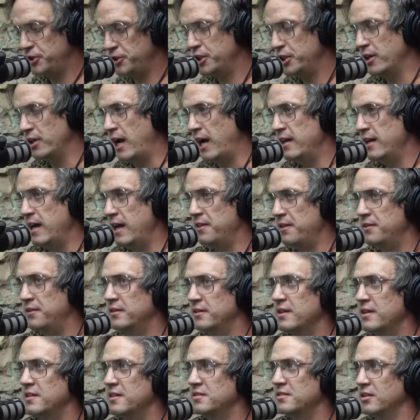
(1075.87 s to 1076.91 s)
I think
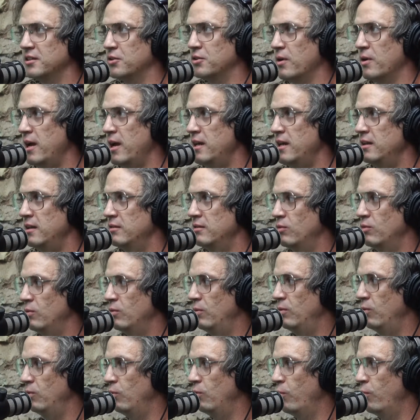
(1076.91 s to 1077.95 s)
that's a great
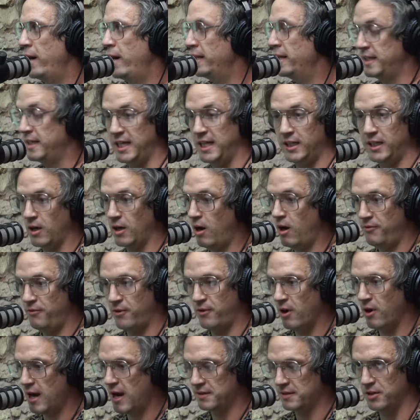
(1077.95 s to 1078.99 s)
way to kick off
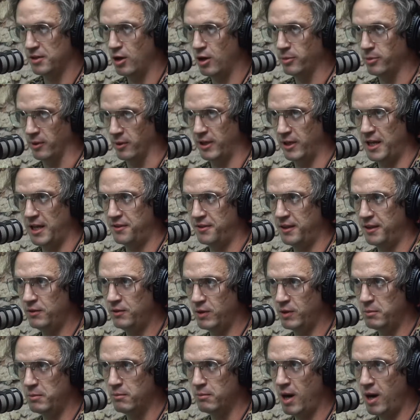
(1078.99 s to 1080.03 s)
our October, and I think
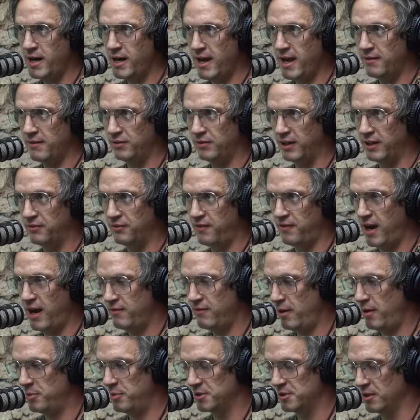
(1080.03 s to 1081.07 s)
we might have like 5
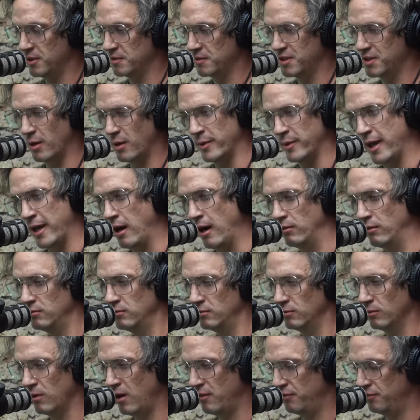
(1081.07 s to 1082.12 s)
episodes coming out
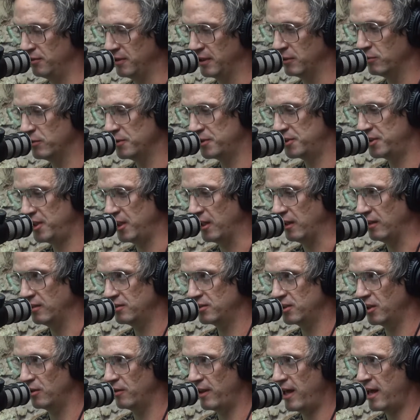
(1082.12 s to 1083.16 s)
roughly. We'll see.
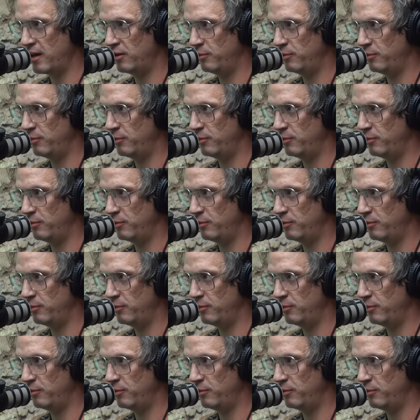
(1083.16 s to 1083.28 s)
So that'll